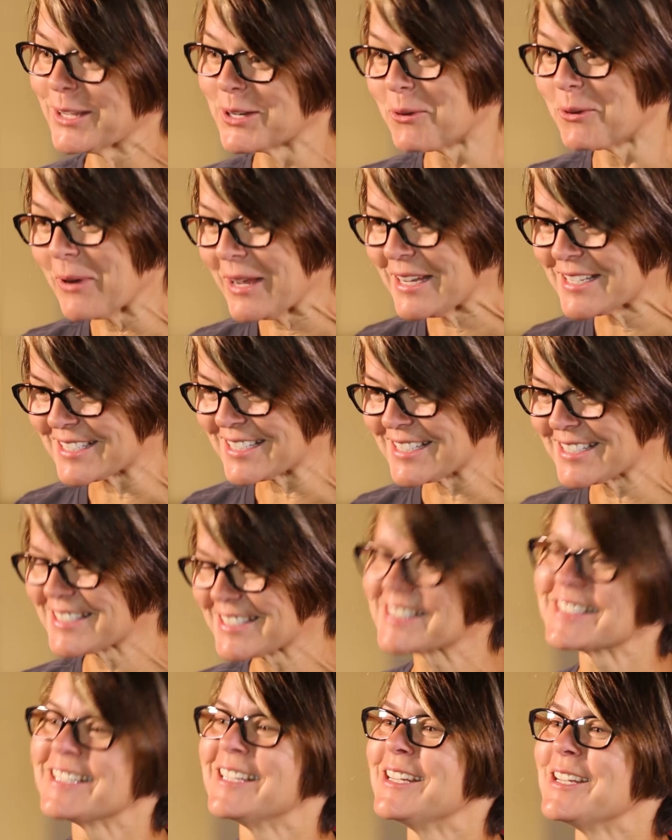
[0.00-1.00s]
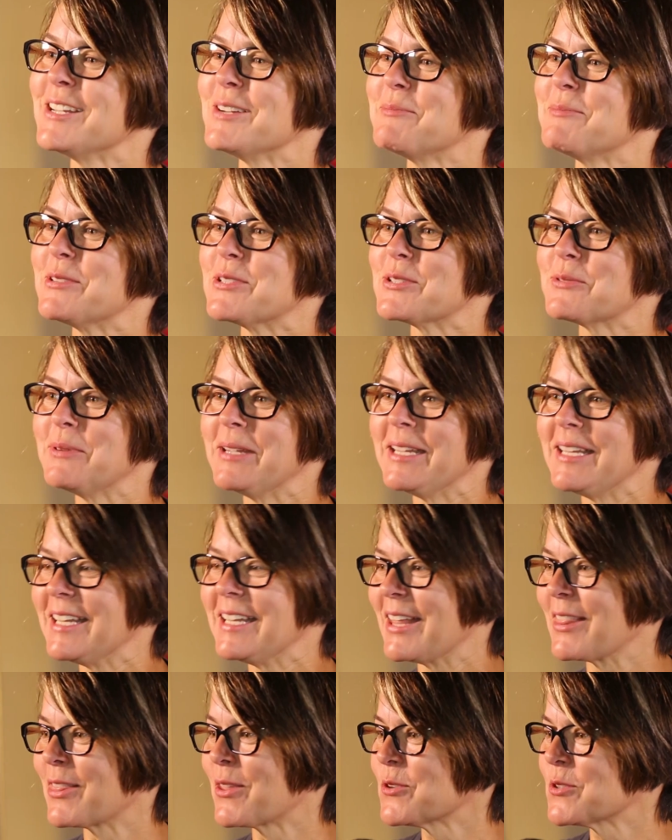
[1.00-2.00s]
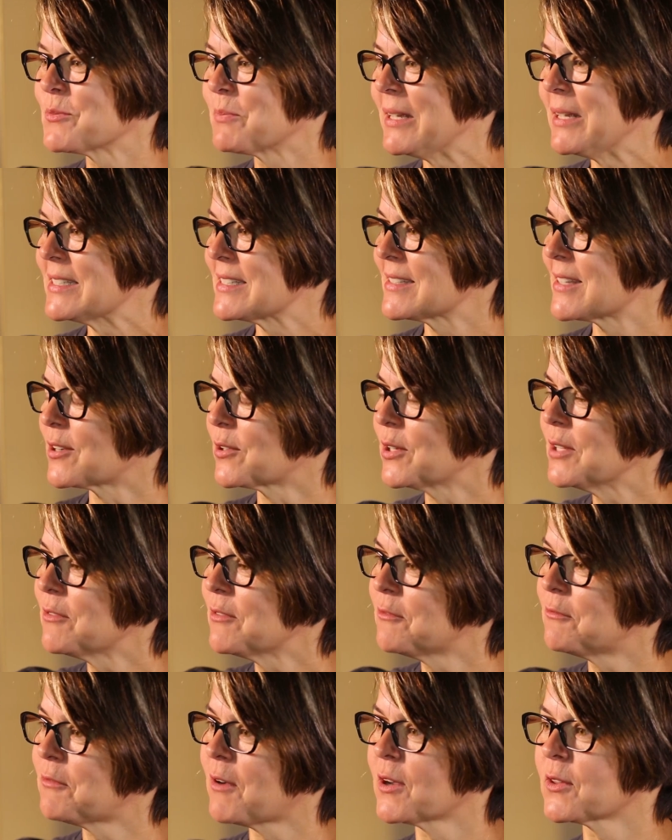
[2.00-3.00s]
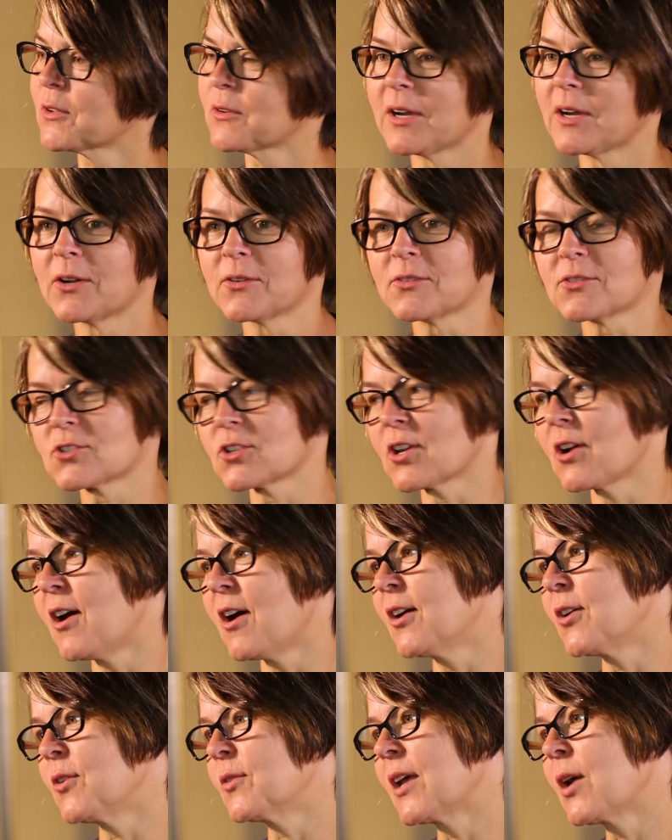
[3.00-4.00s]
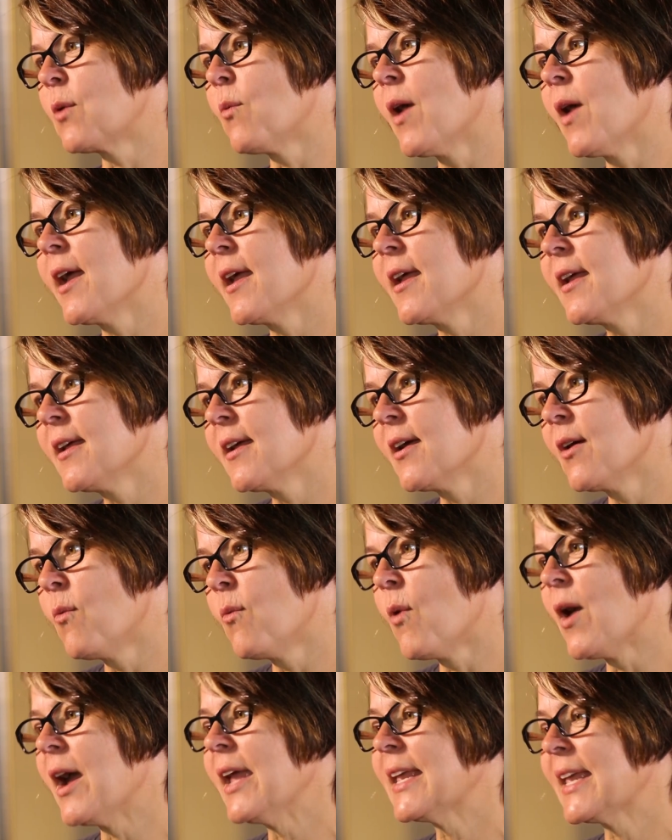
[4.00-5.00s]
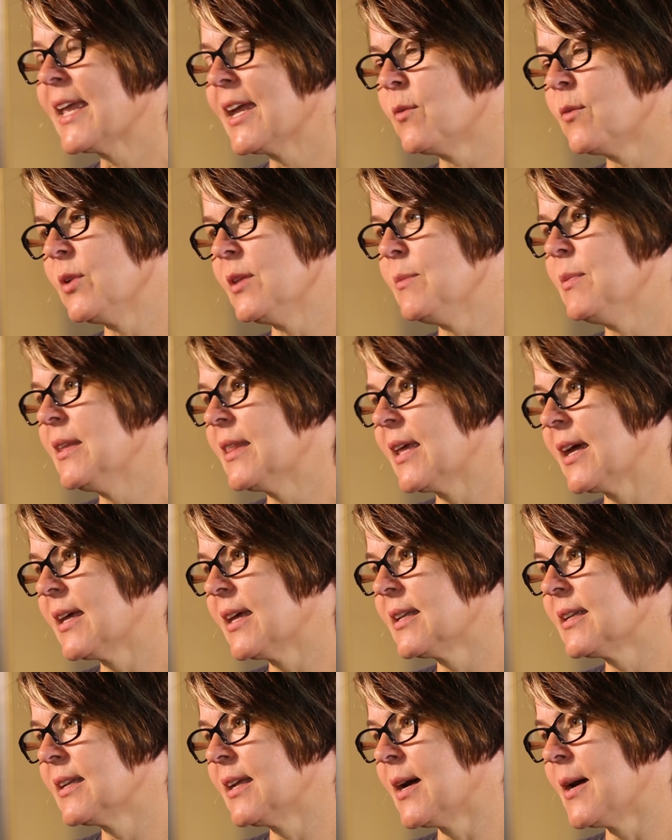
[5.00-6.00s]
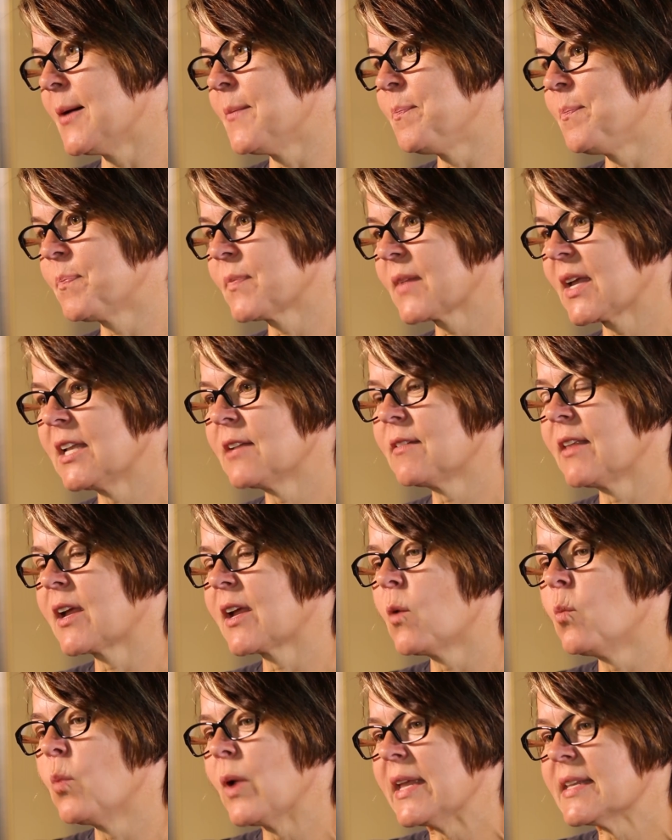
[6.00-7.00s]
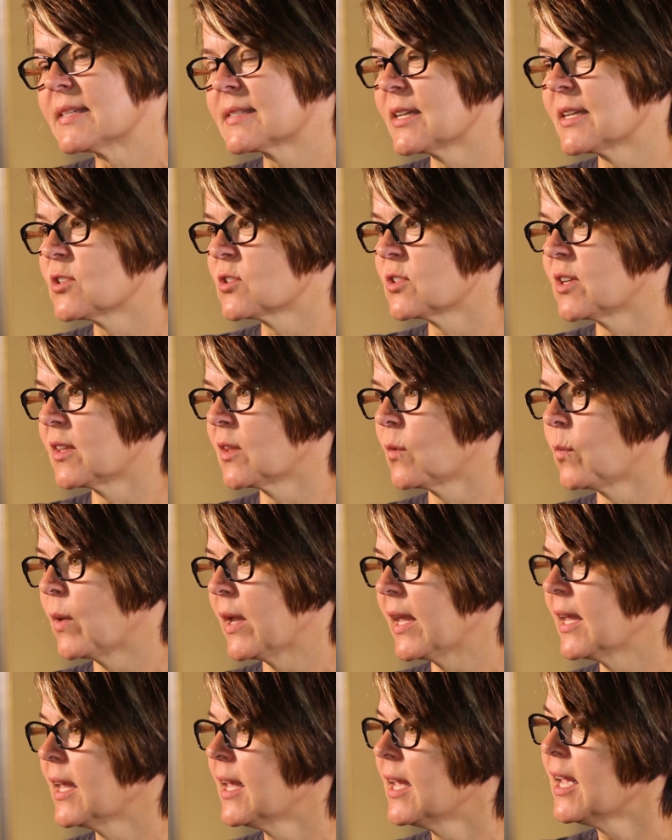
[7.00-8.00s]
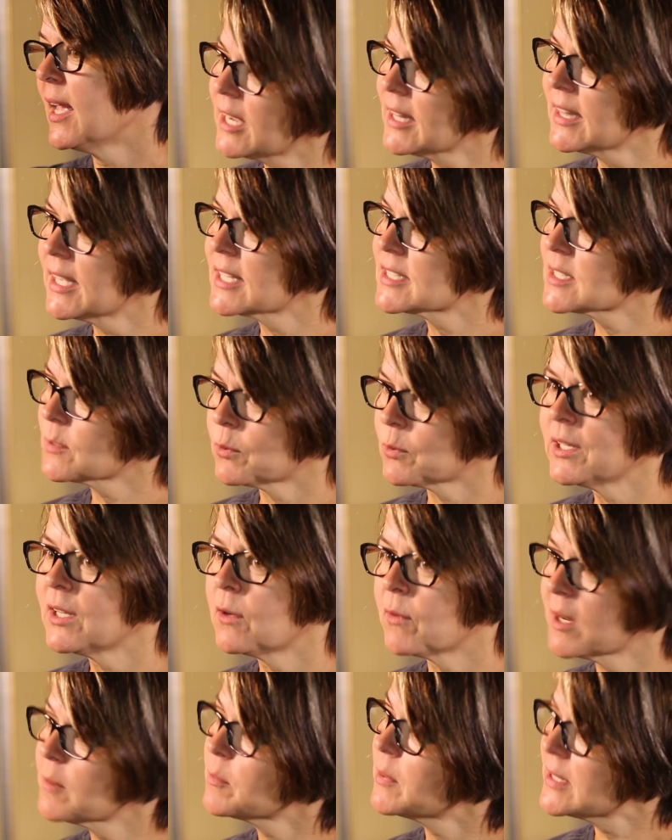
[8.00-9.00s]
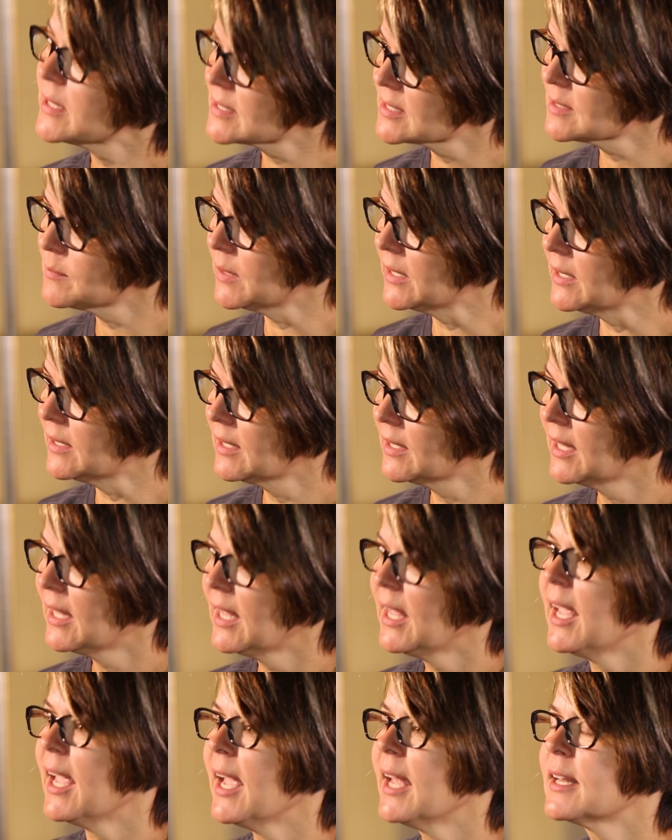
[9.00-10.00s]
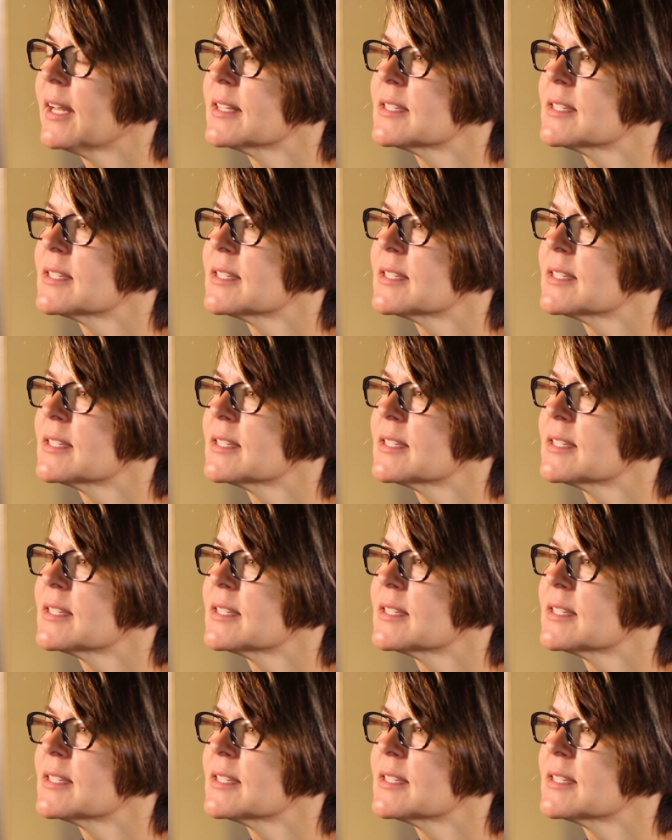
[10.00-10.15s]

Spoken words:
oasis between those places that are even farther out in Chicago. Like why can't we be that kind of like a way station on the way? I think it's a pretty great place to be. And